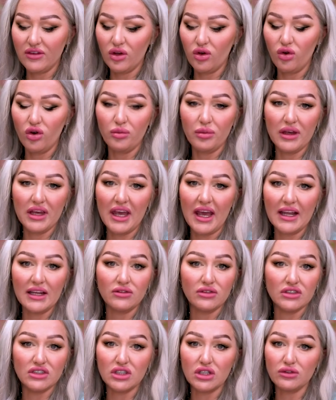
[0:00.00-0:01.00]
you're a beginner
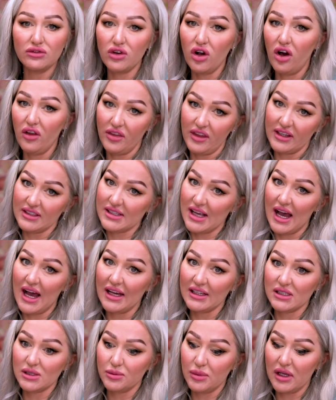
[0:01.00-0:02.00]
and you've got this
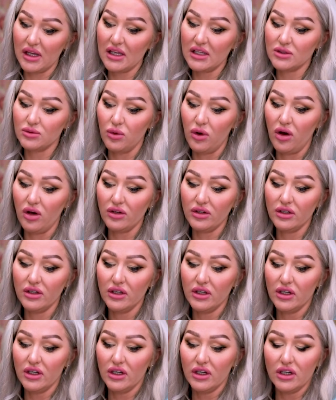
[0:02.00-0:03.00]
high speed one,
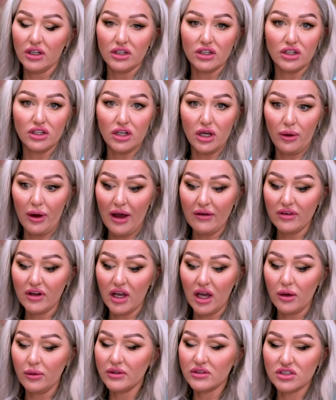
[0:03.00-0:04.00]
you know, have a
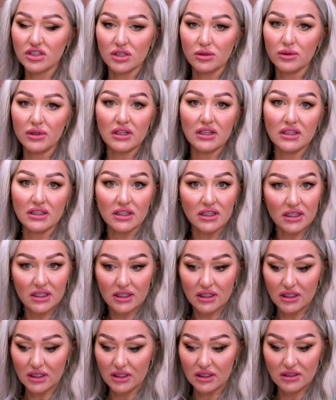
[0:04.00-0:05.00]
go at doing,
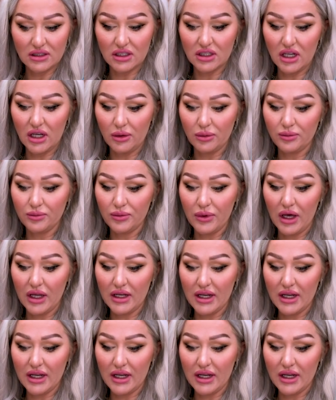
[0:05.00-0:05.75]
you know, a